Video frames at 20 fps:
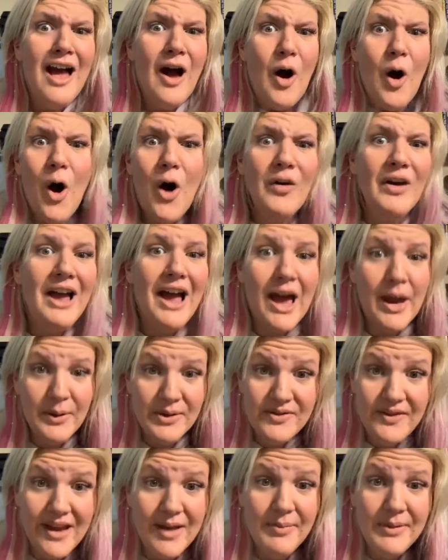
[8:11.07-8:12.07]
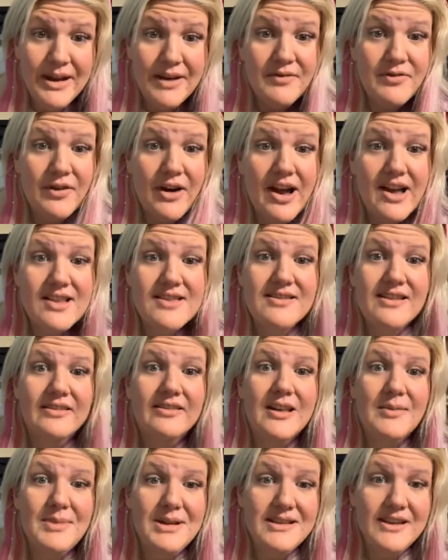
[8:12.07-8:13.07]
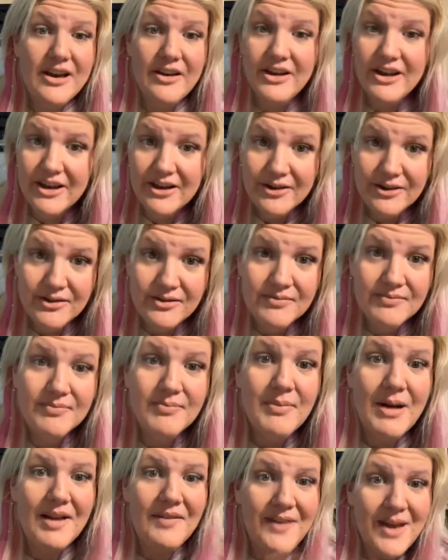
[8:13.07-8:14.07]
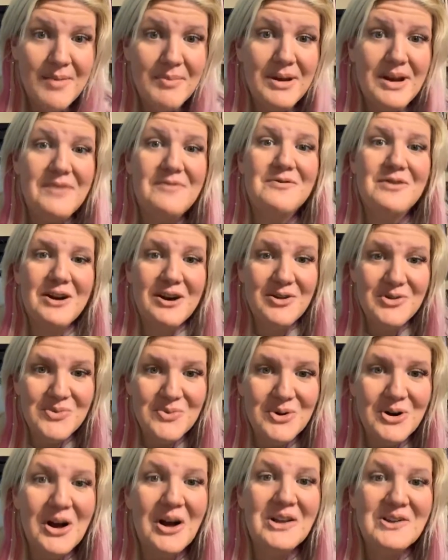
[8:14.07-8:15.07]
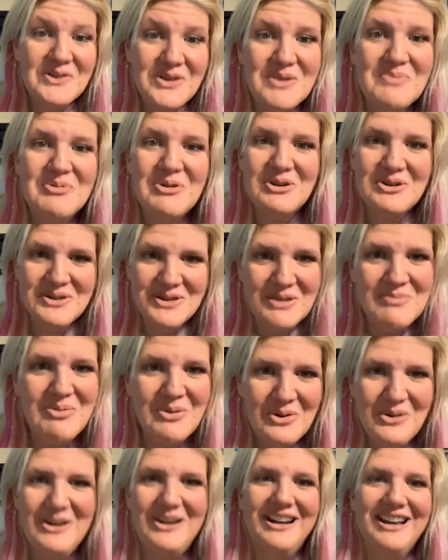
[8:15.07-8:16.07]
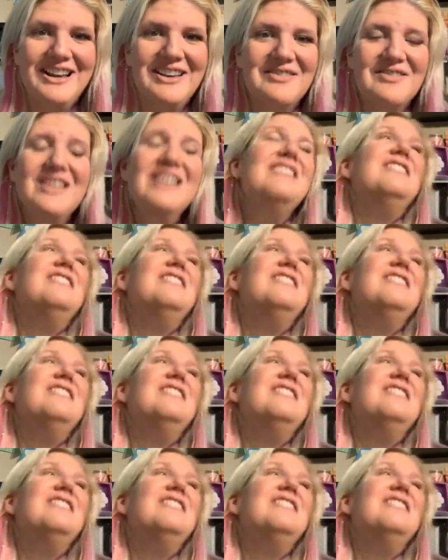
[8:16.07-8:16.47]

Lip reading: all I had was family and friends, and let me tell you, my family and friends were not super supportive.